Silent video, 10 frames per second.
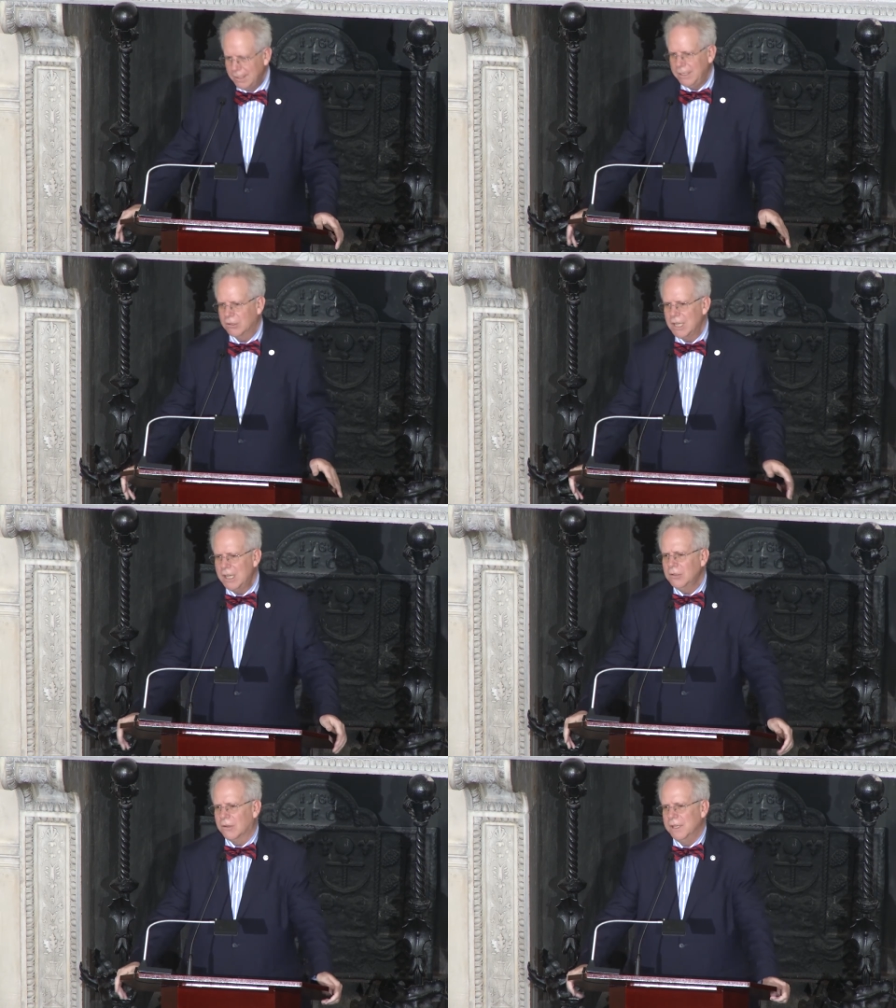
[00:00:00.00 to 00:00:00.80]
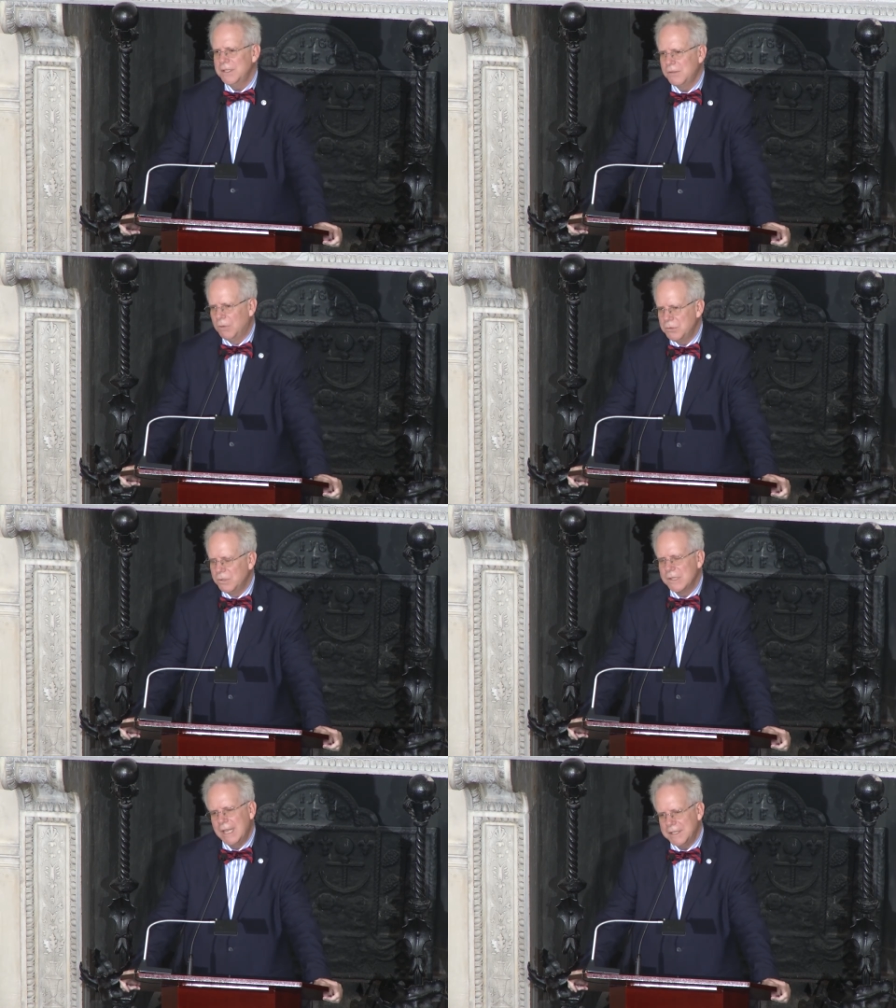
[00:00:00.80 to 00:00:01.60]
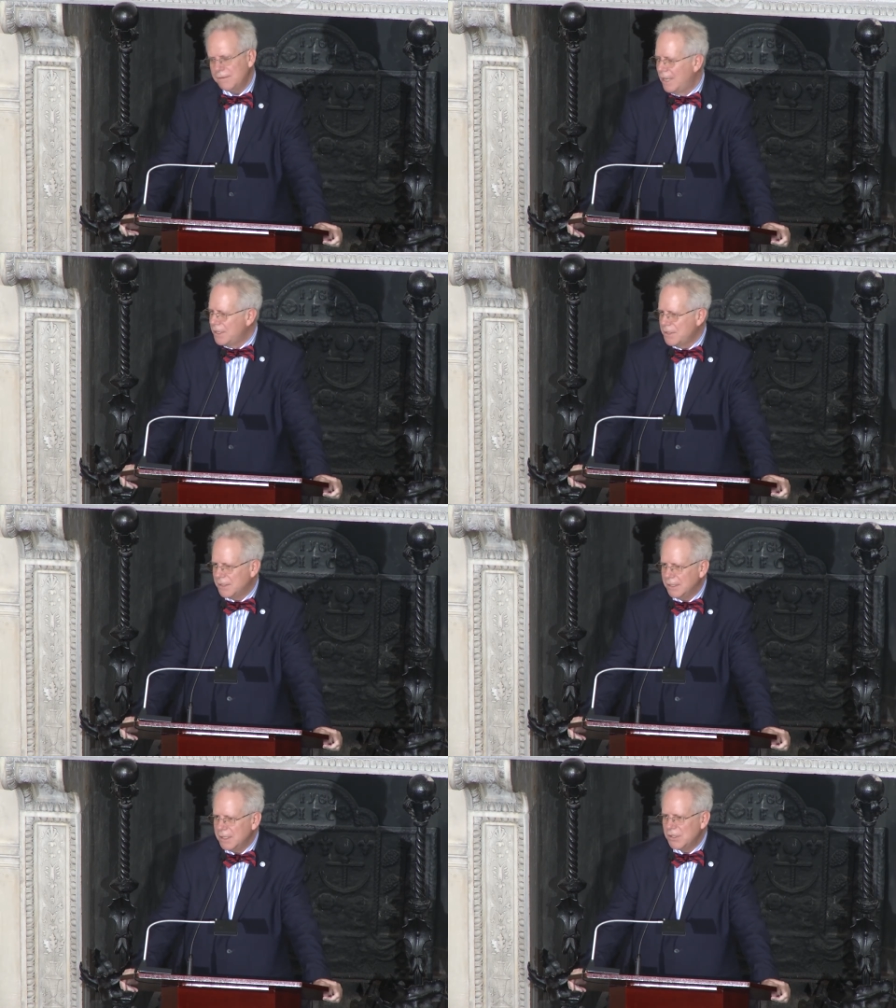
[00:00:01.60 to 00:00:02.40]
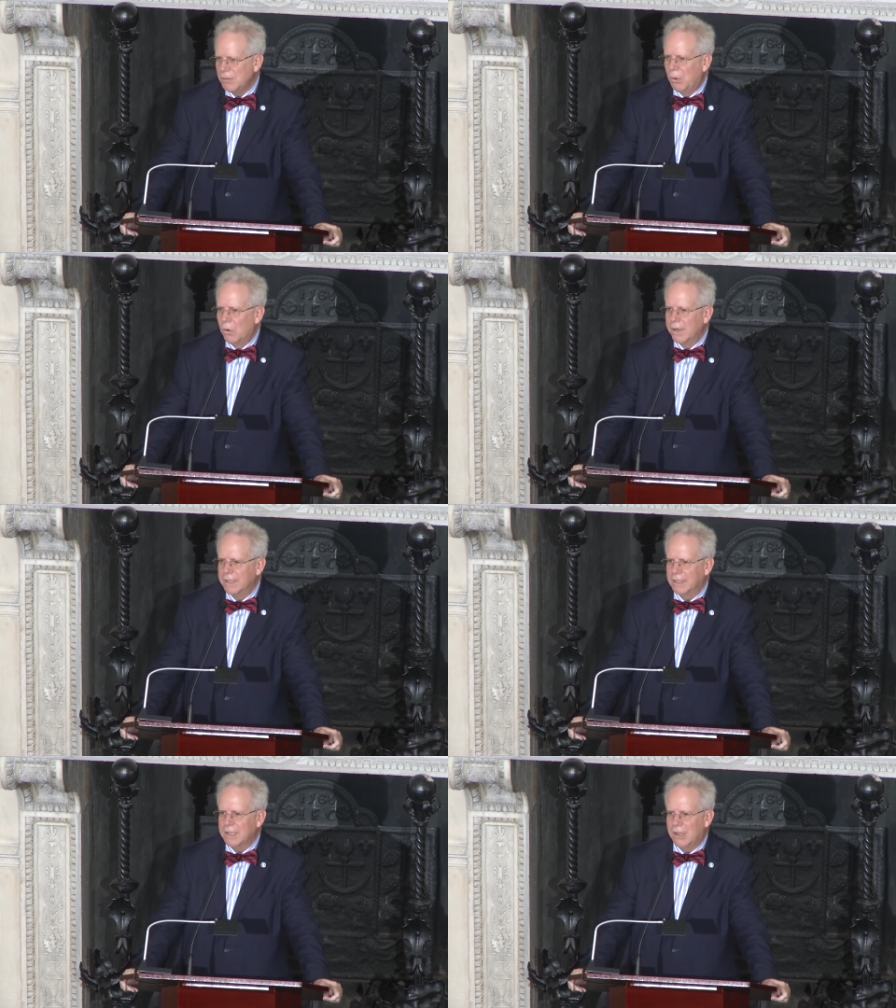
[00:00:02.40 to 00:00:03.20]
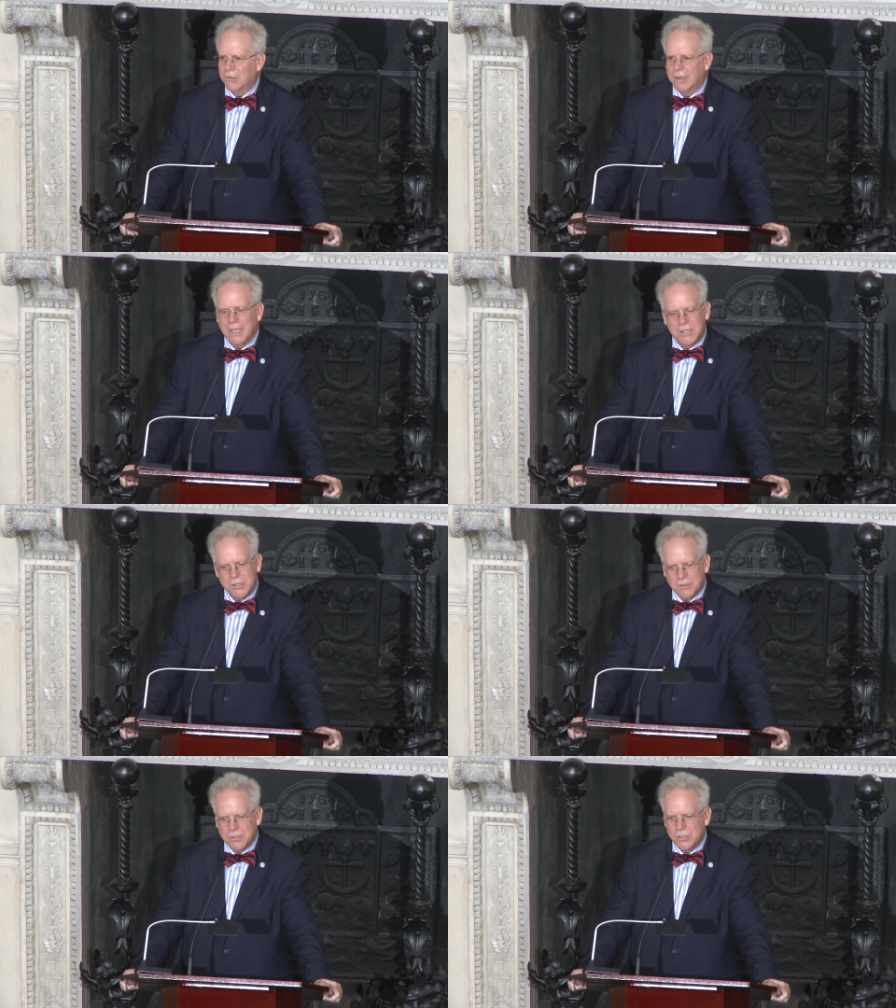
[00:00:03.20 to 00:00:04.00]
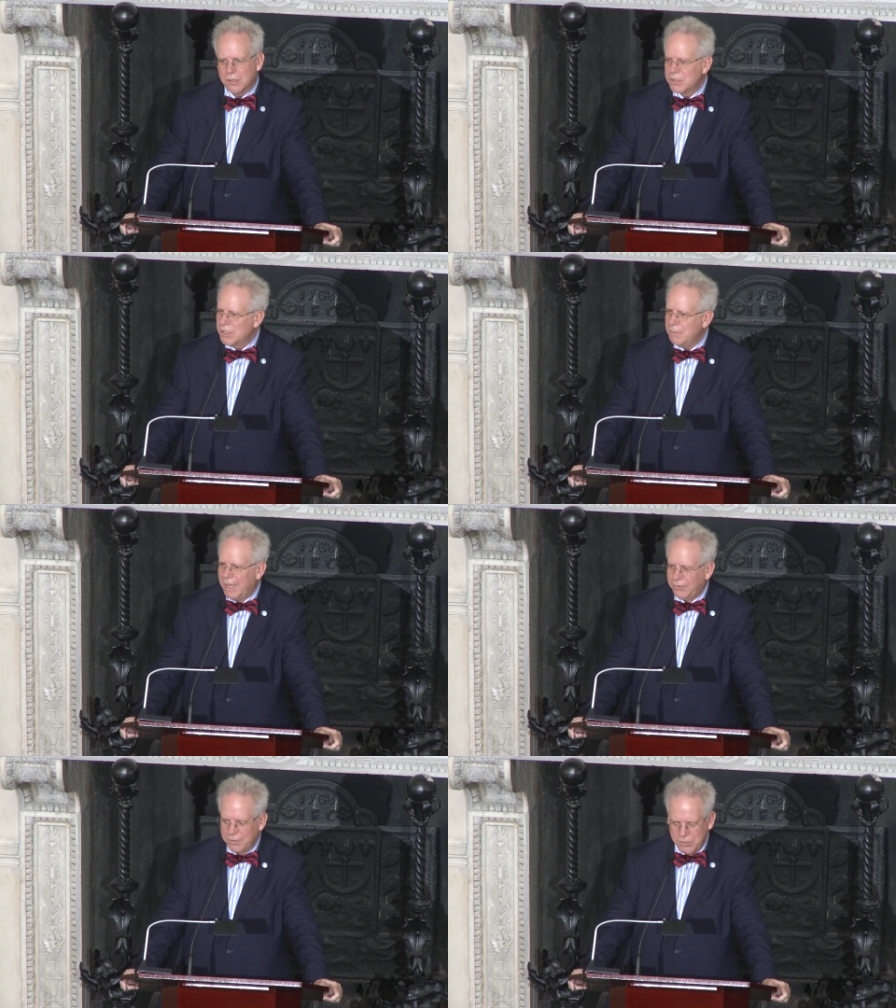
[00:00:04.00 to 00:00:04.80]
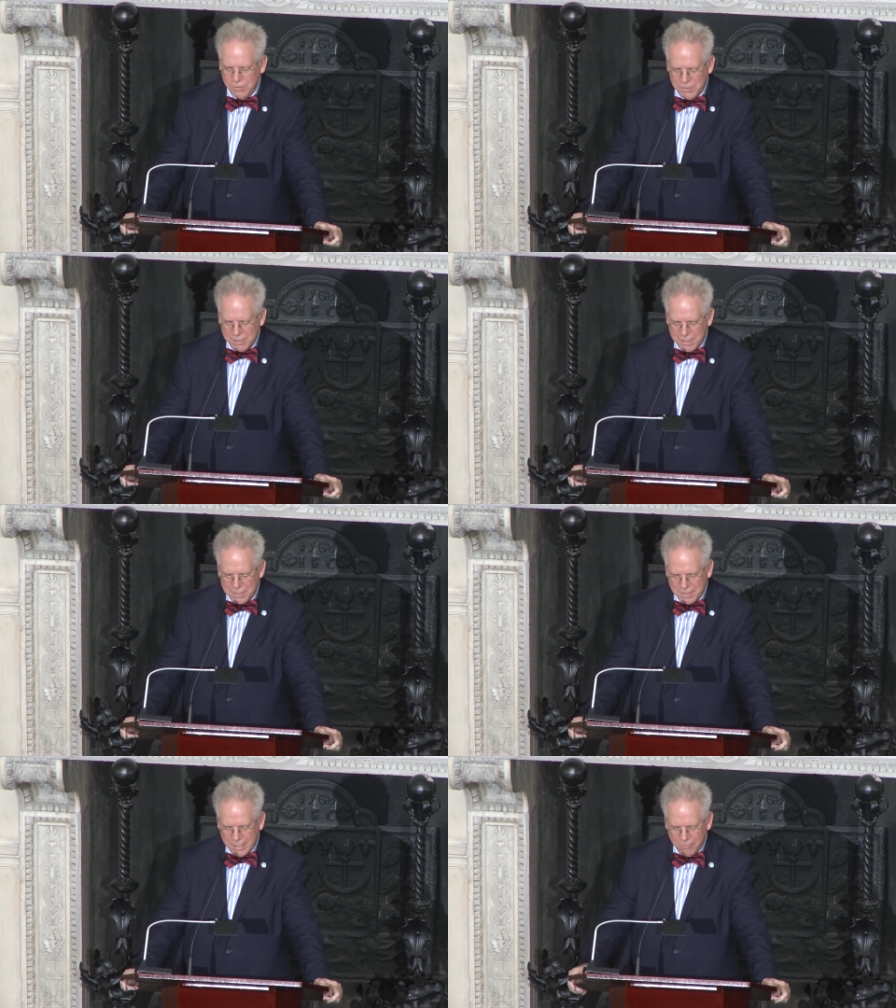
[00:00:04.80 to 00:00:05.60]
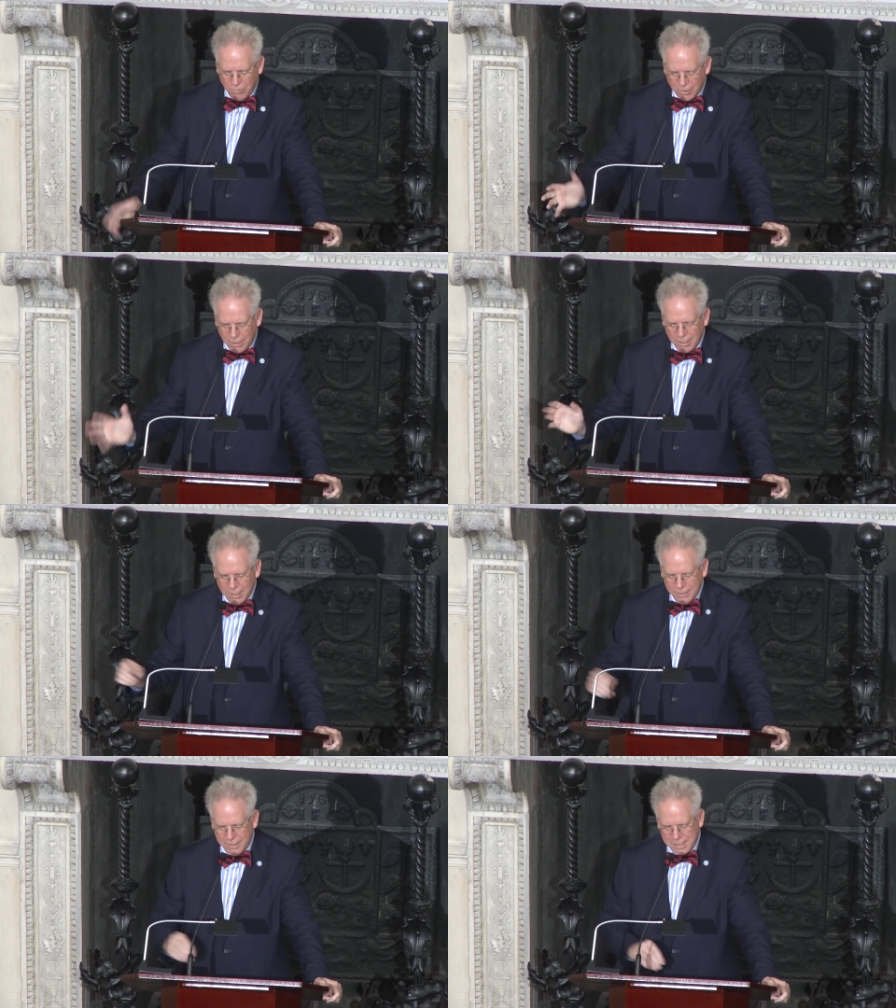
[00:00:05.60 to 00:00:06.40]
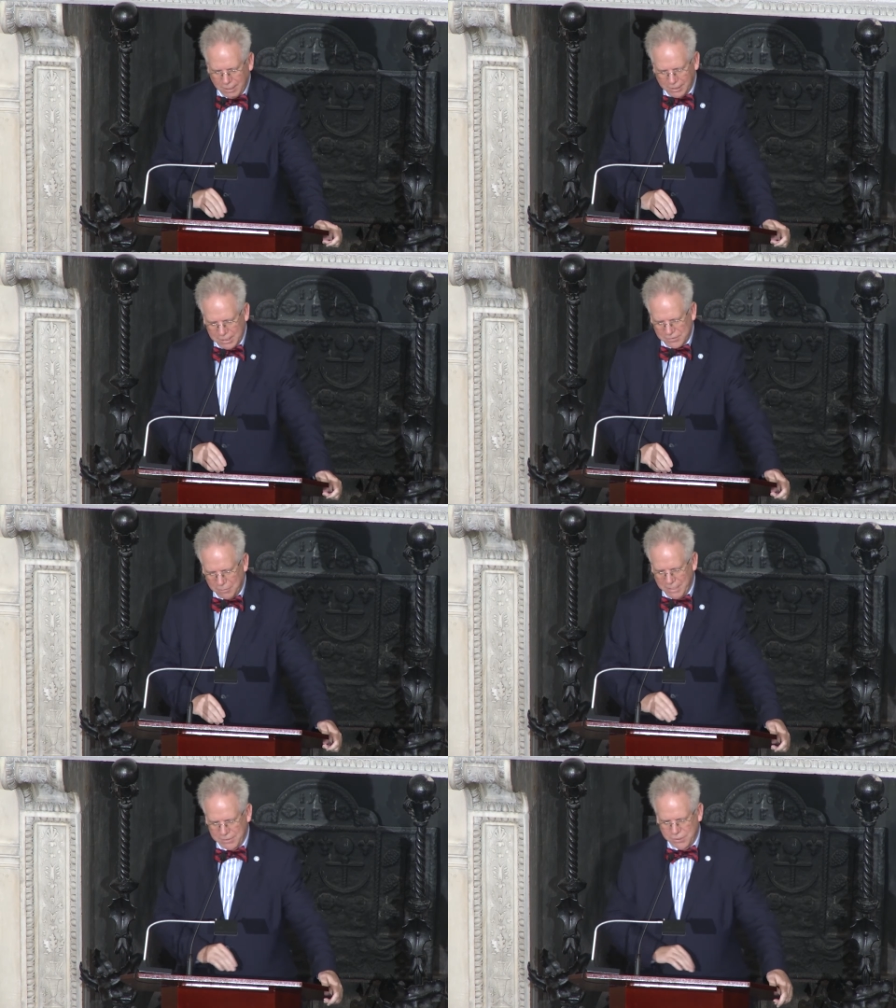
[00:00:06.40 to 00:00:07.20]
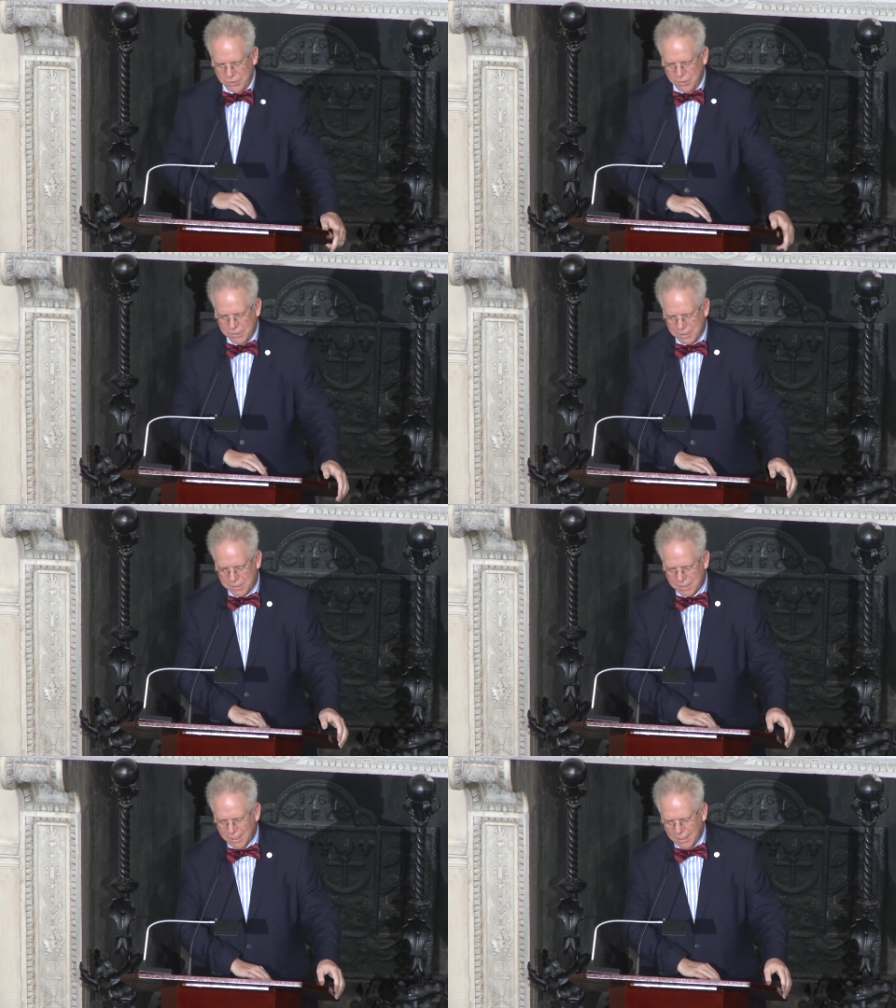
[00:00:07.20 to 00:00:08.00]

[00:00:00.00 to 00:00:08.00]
Now, Congress, which was less vested in supporting the Congregational Church in Massachusetts than were the delegates from Massachusetts,